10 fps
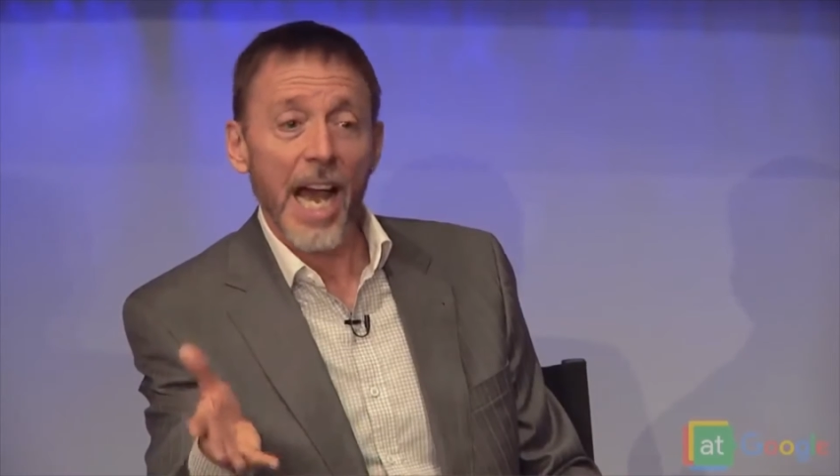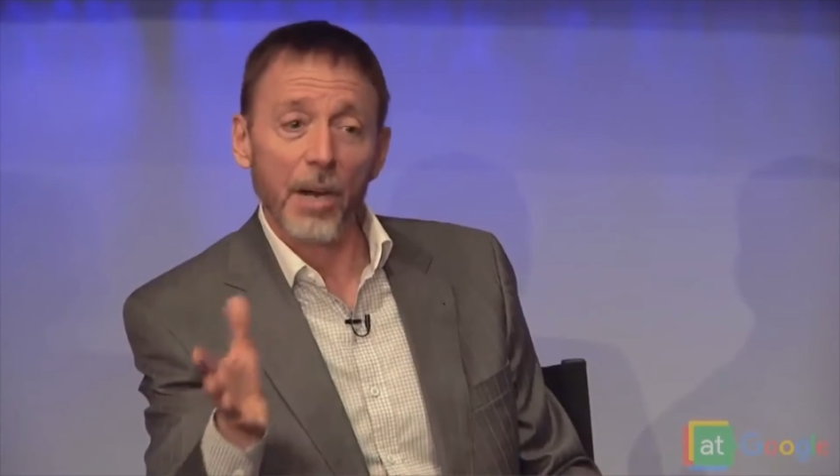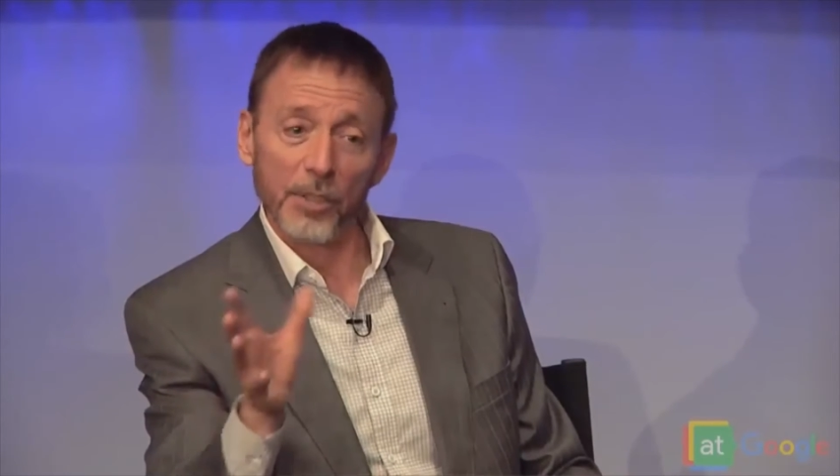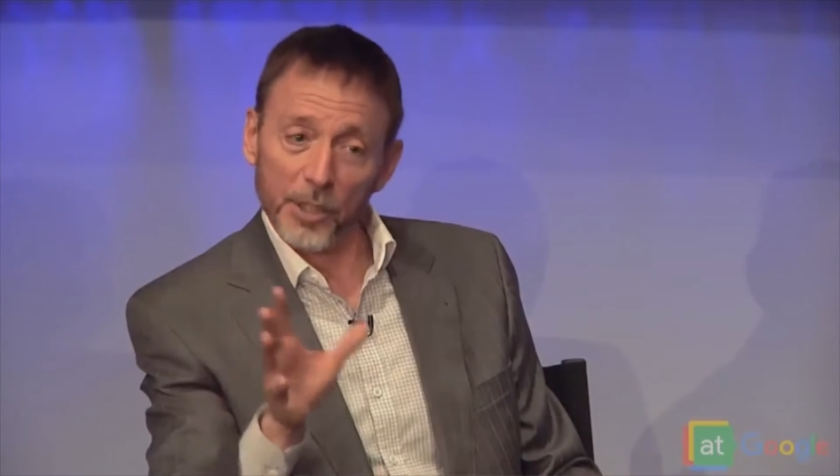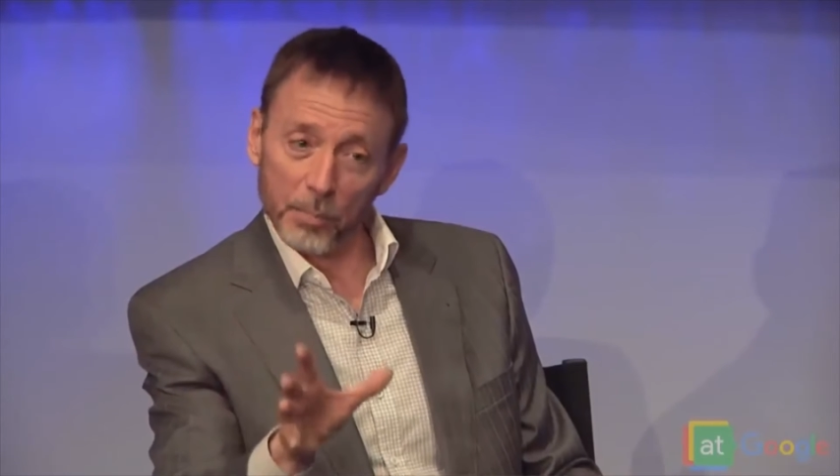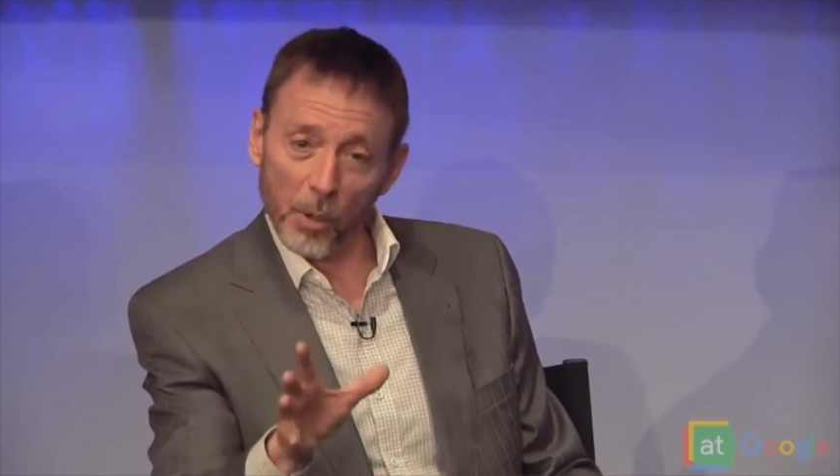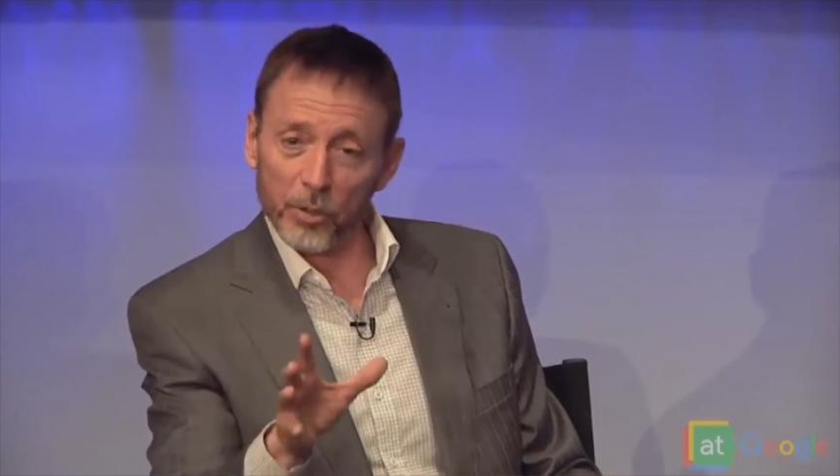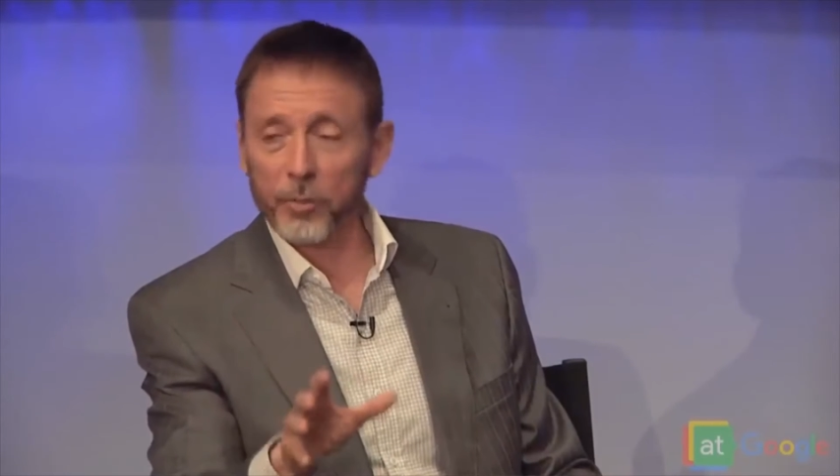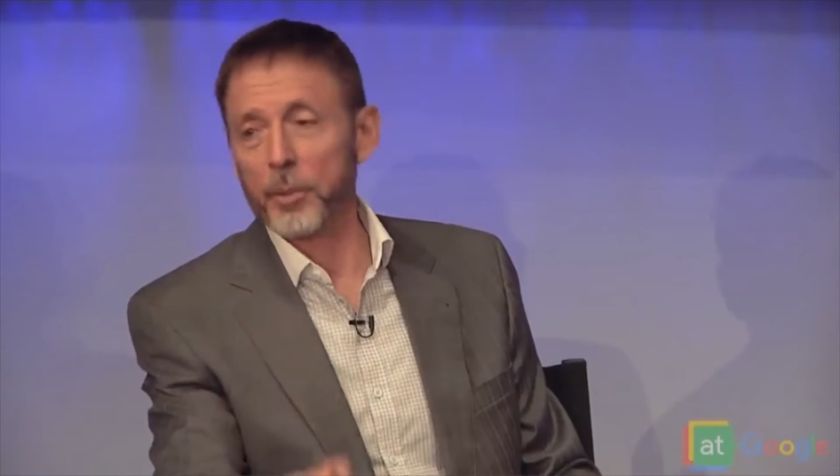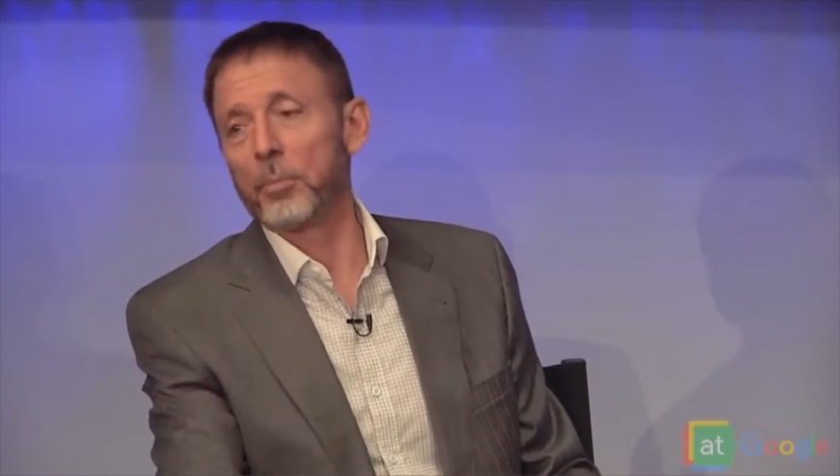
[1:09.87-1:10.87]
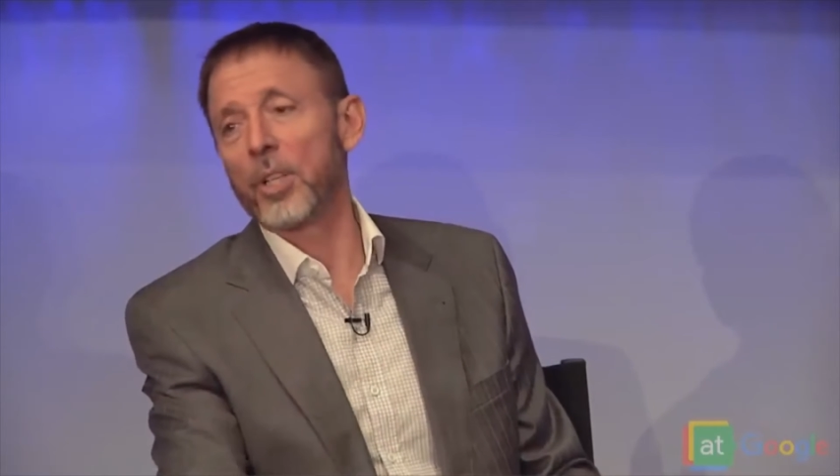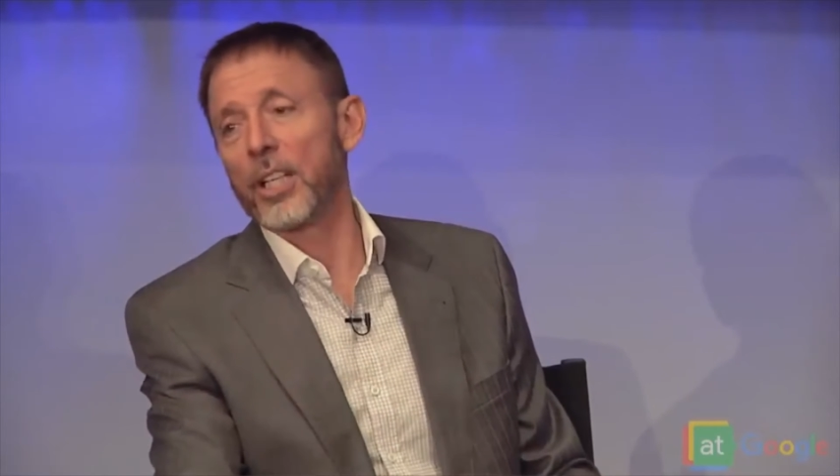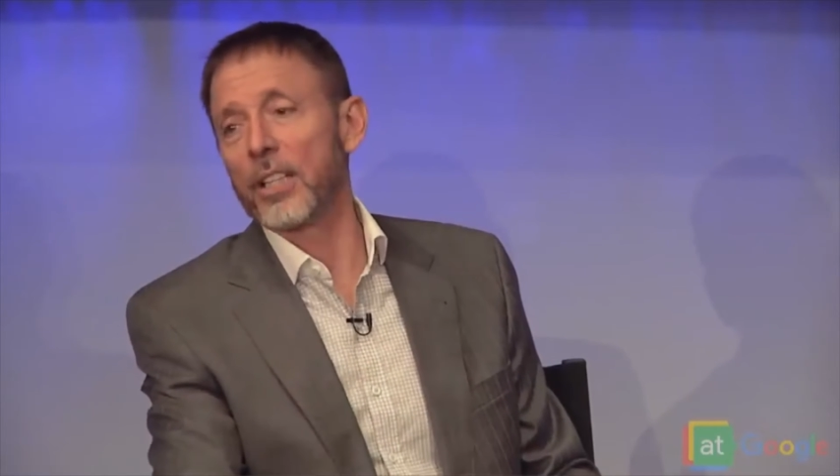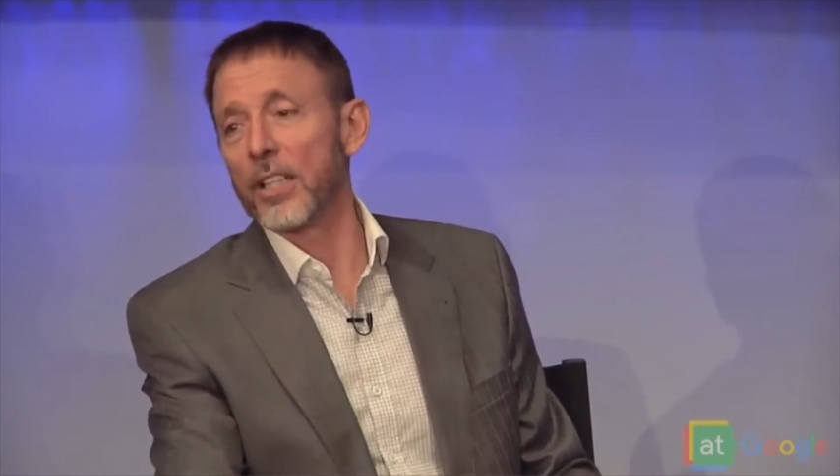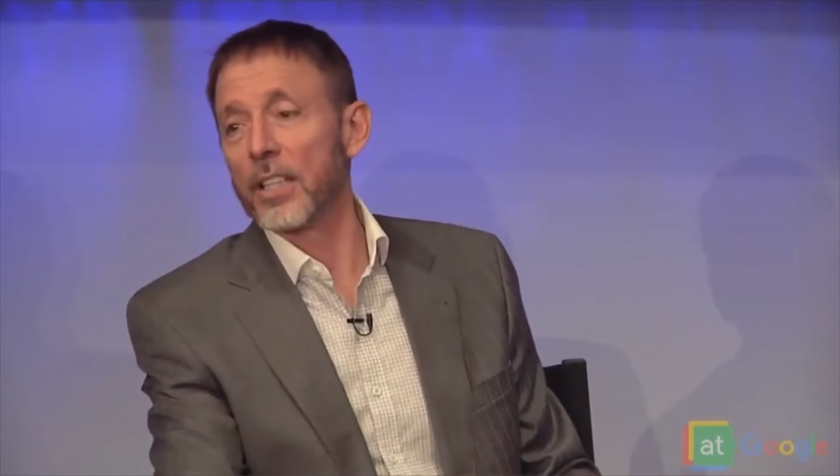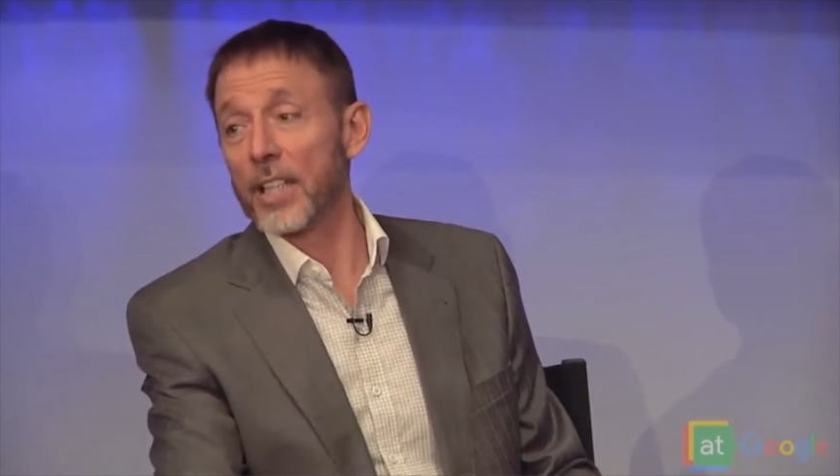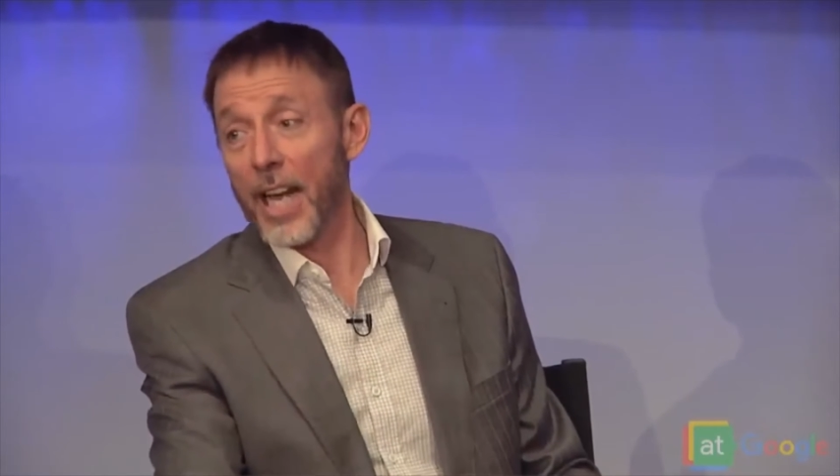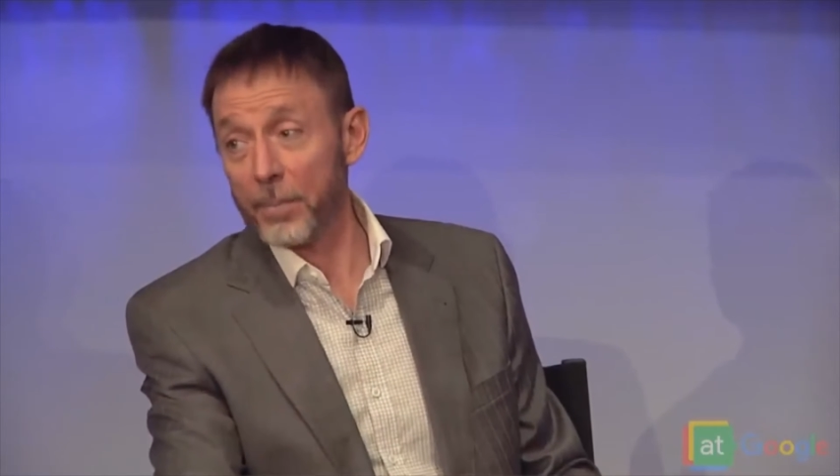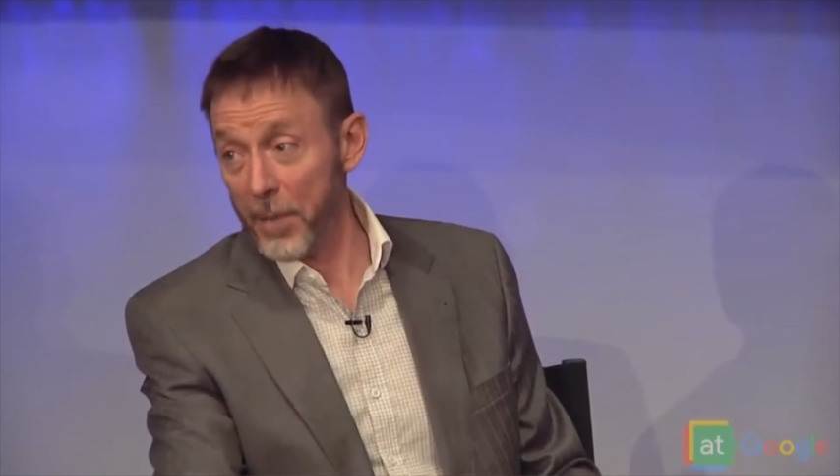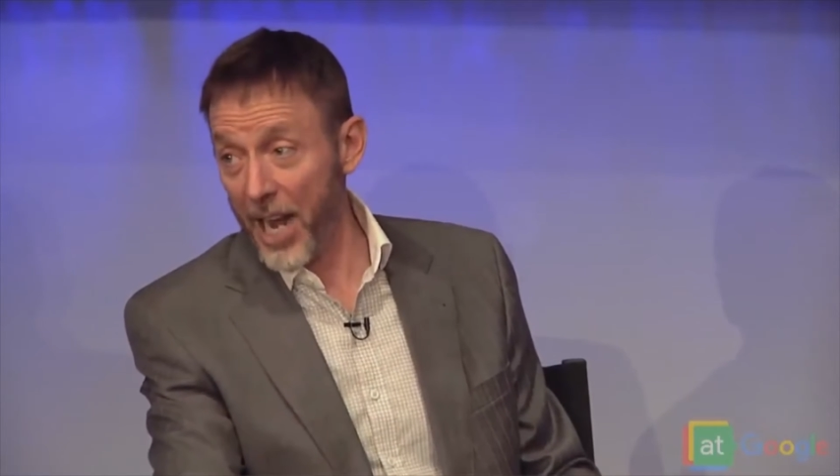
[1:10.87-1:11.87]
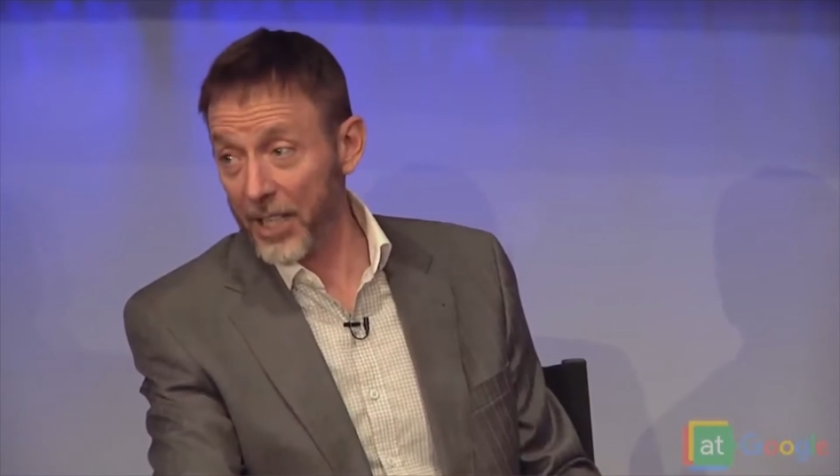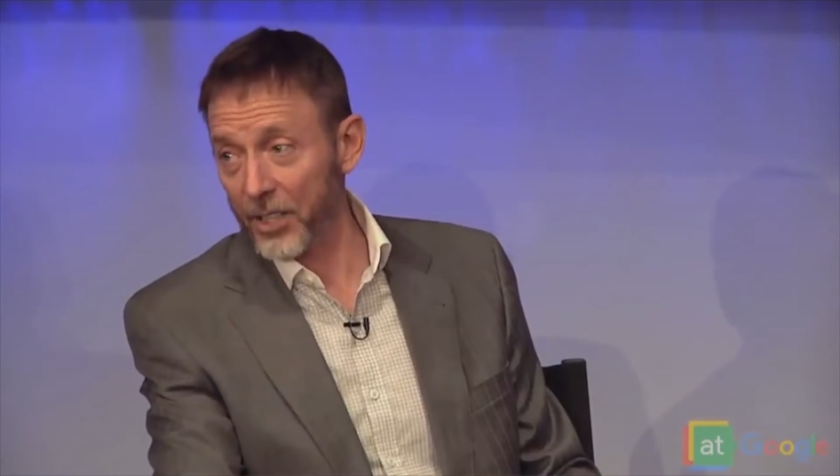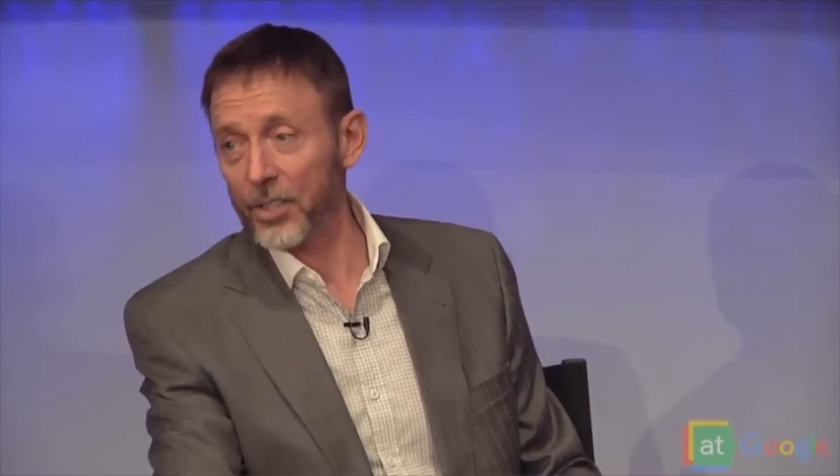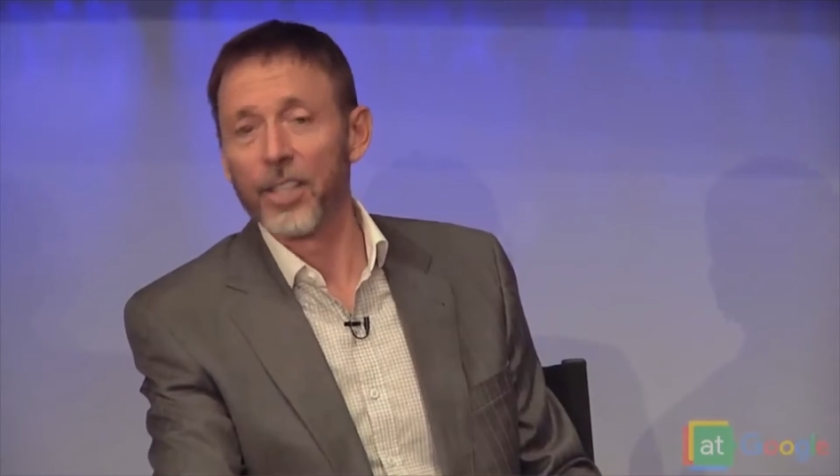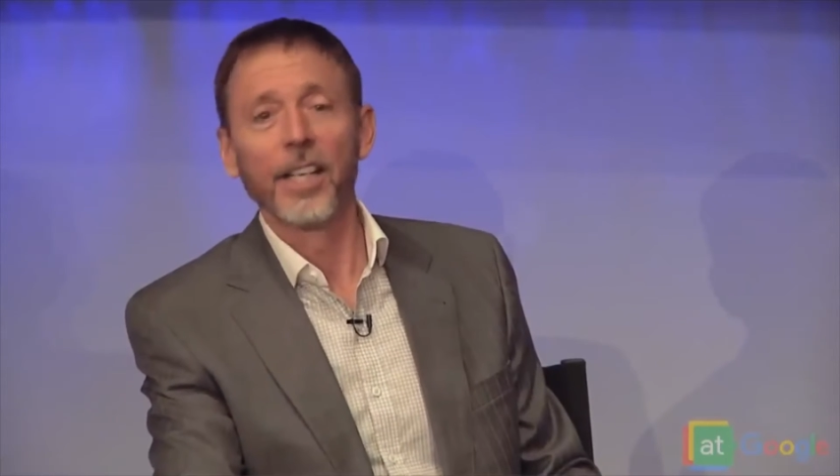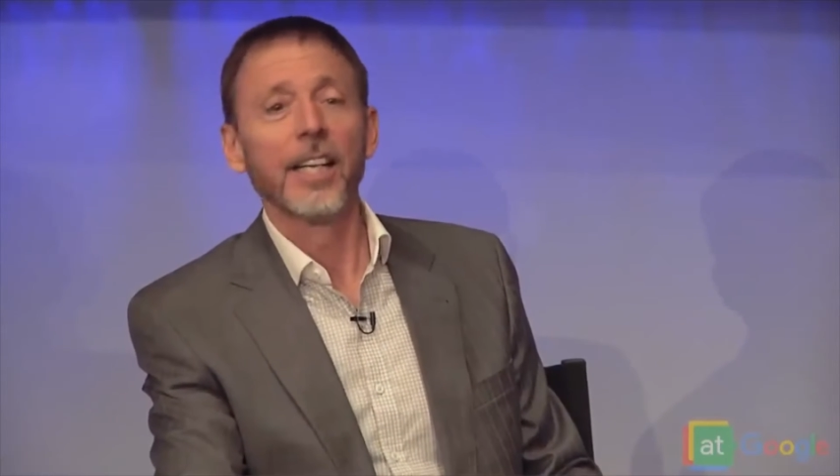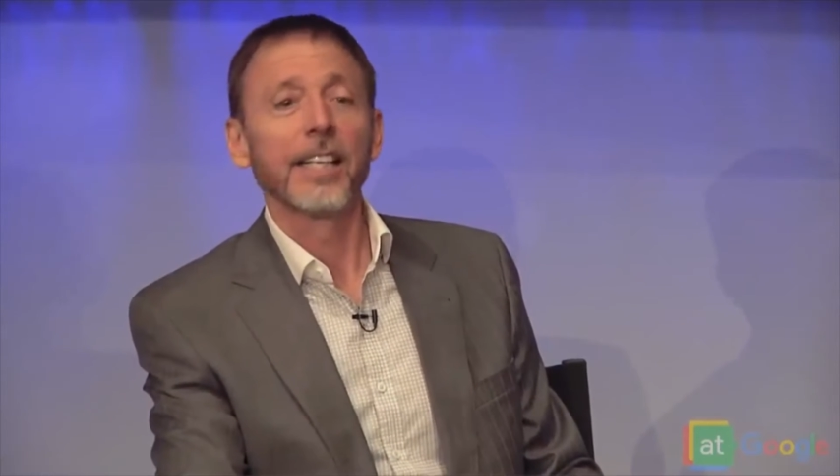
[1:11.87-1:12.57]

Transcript: how he's supposed to be playing linebacker,